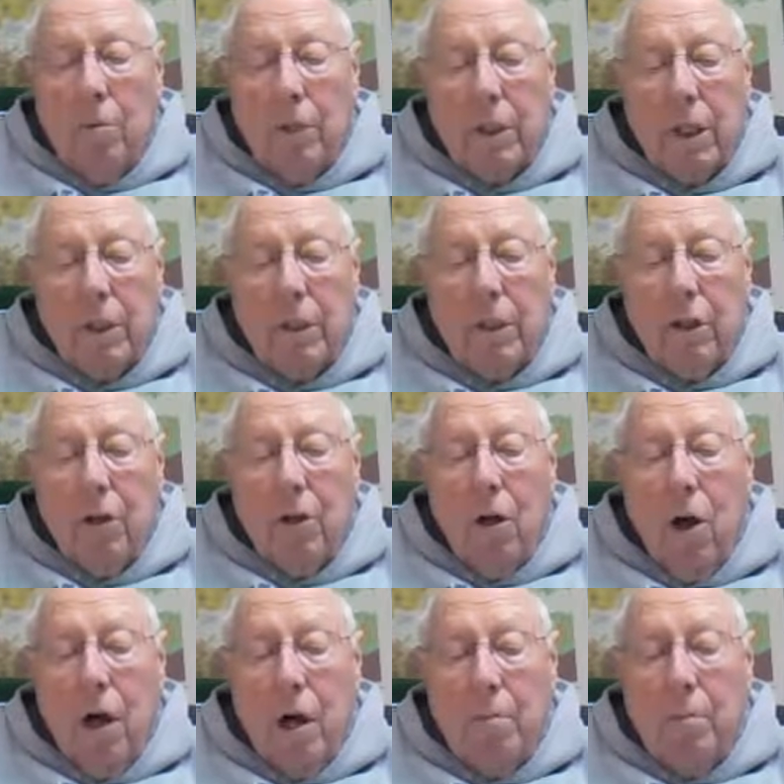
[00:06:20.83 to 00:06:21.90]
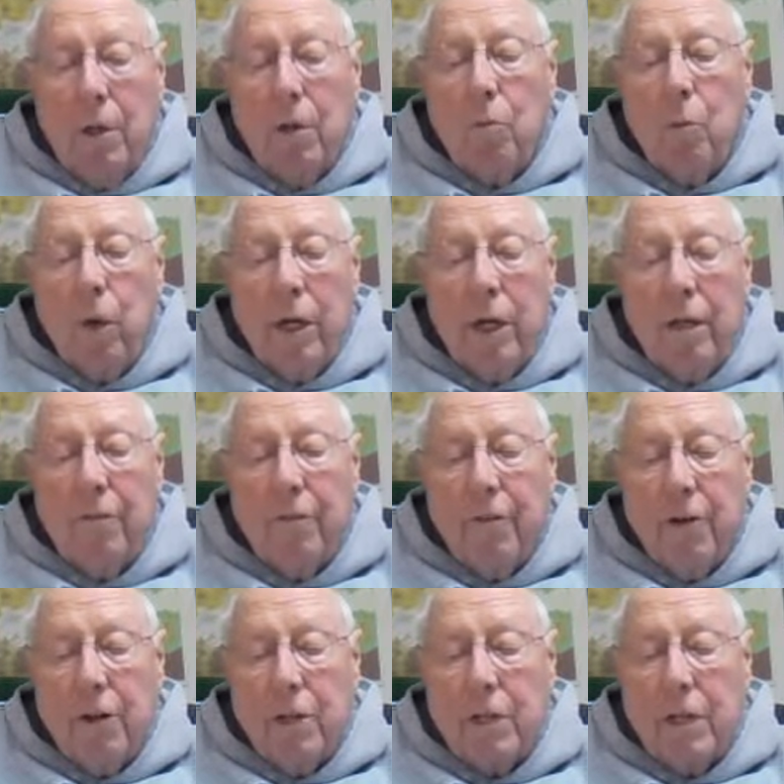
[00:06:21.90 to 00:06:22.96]
with the 3rd Armored, went in
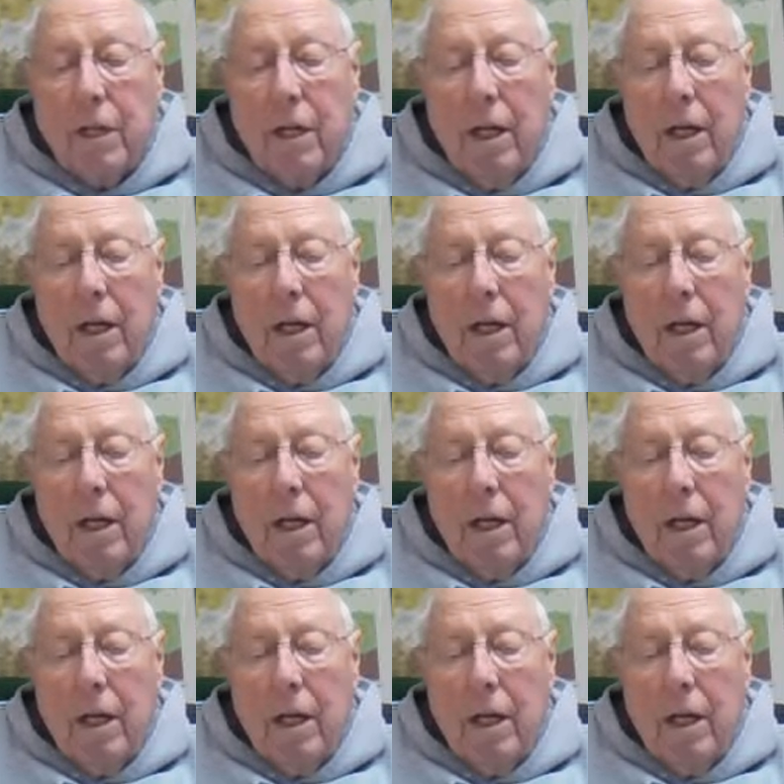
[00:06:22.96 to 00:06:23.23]
first.